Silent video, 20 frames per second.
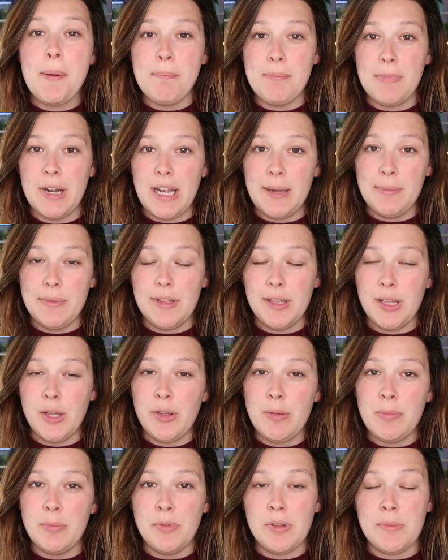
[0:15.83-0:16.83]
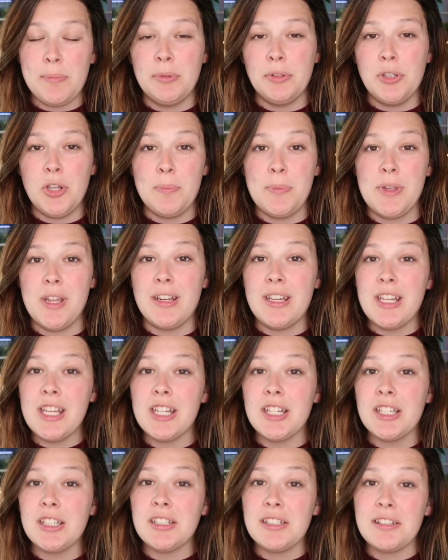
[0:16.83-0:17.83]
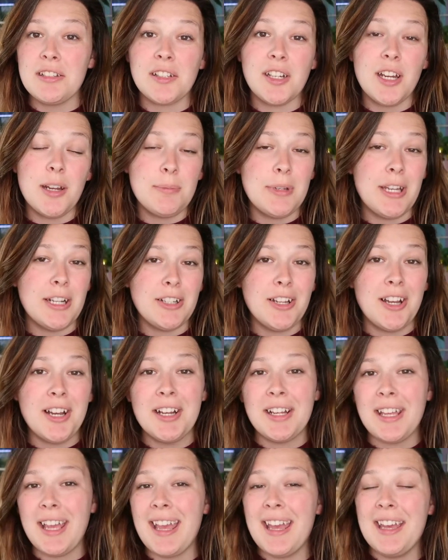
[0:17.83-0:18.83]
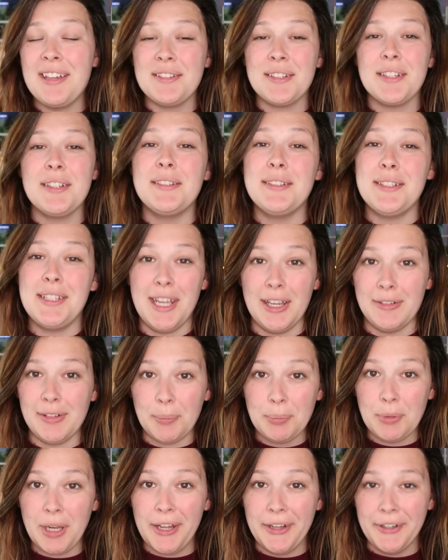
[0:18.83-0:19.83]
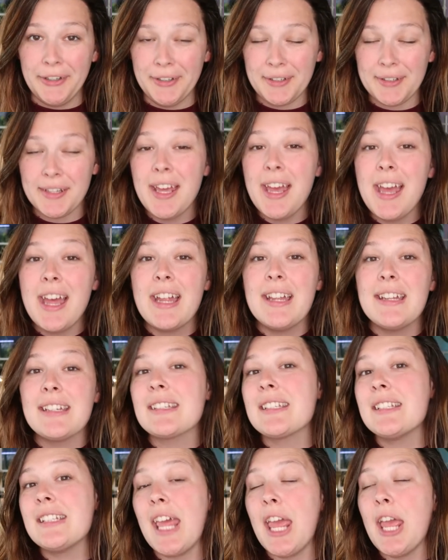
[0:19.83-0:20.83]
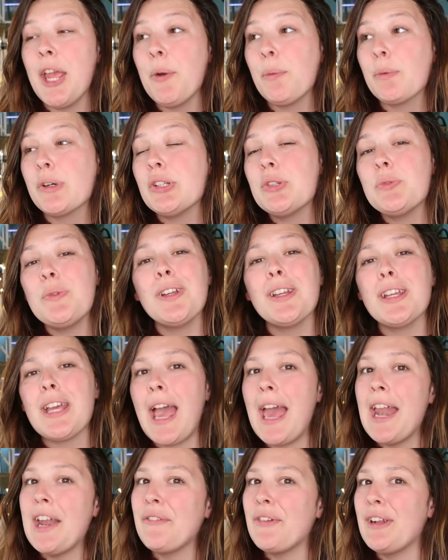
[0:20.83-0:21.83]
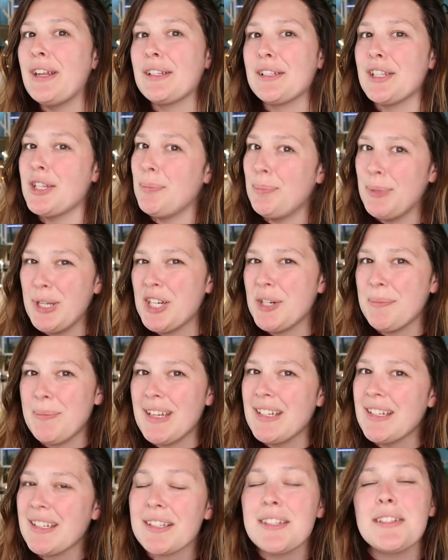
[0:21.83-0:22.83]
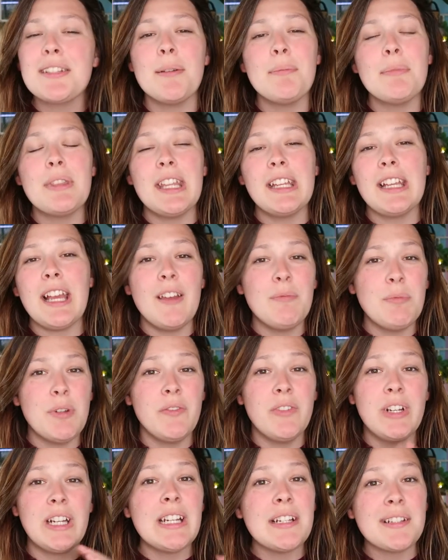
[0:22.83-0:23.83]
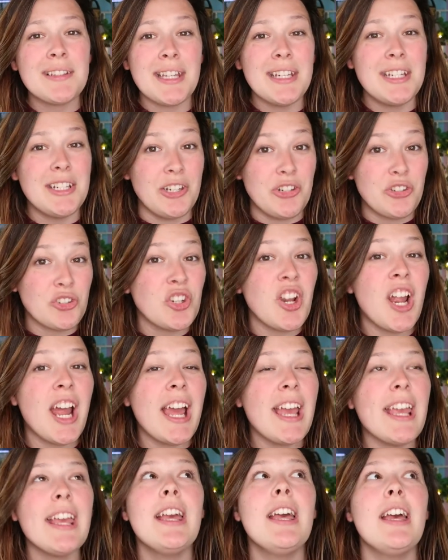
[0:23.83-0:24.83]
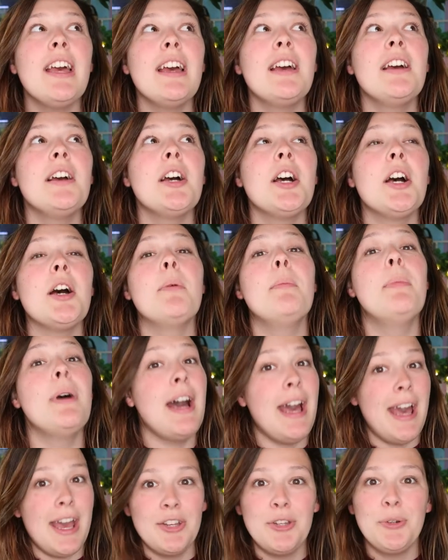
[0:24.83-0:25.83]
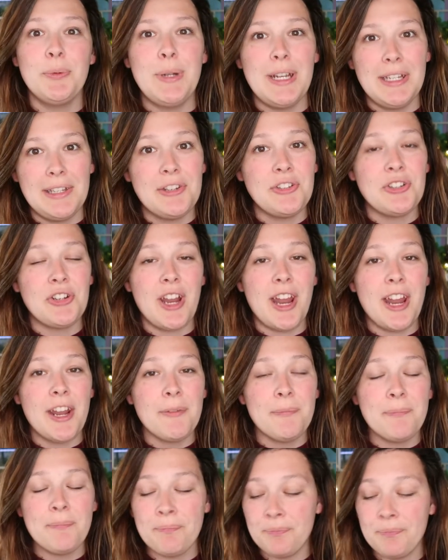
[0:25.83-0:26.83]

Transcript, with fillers: My name is Zoe, but most people know me on here, Instagram, TikTok as Z A Reptiles. Today we're doing kind of an experiment, something I've been very excited to try, but had to wait to try.